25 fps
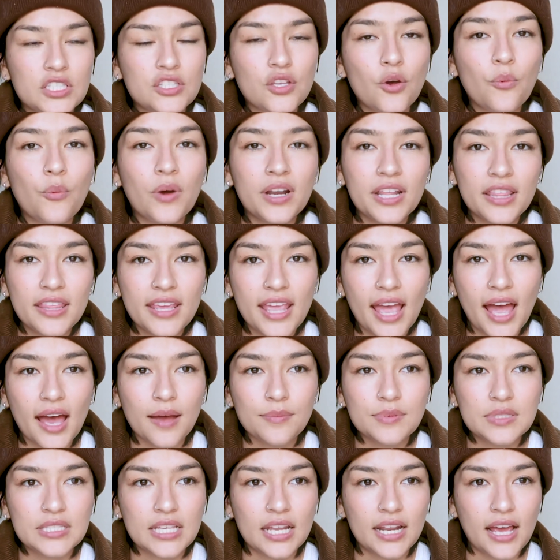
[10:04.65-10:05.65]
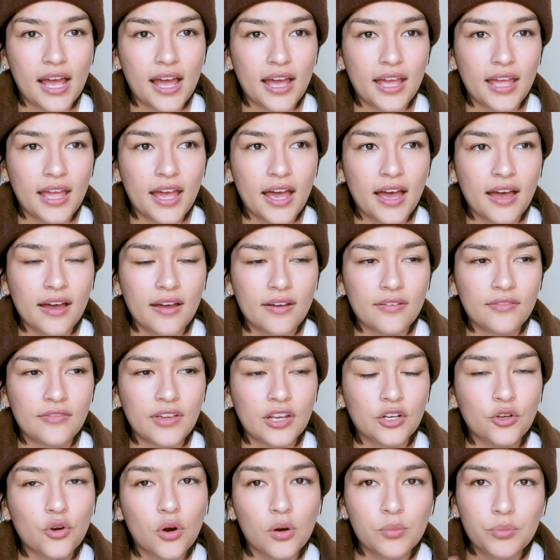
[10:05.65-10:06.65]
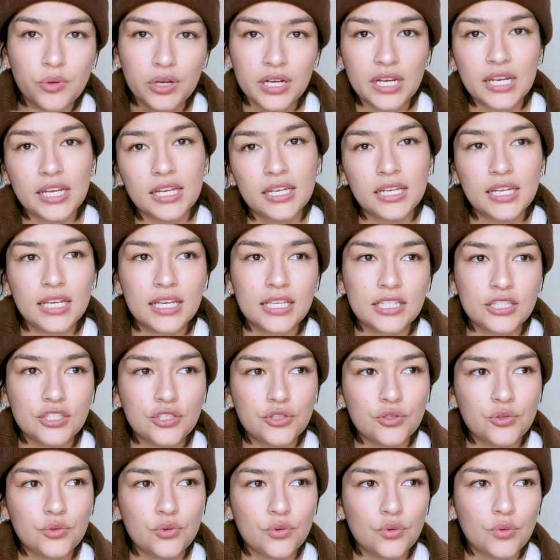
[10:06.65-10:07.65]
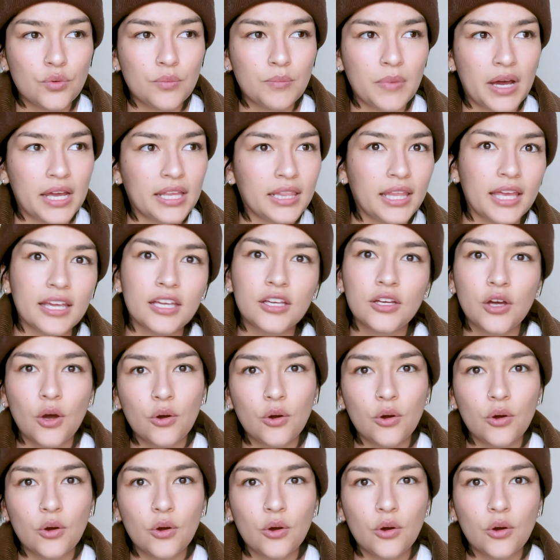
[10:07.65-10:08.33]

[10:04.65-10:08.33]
So one of the apps that I have incorporated into my like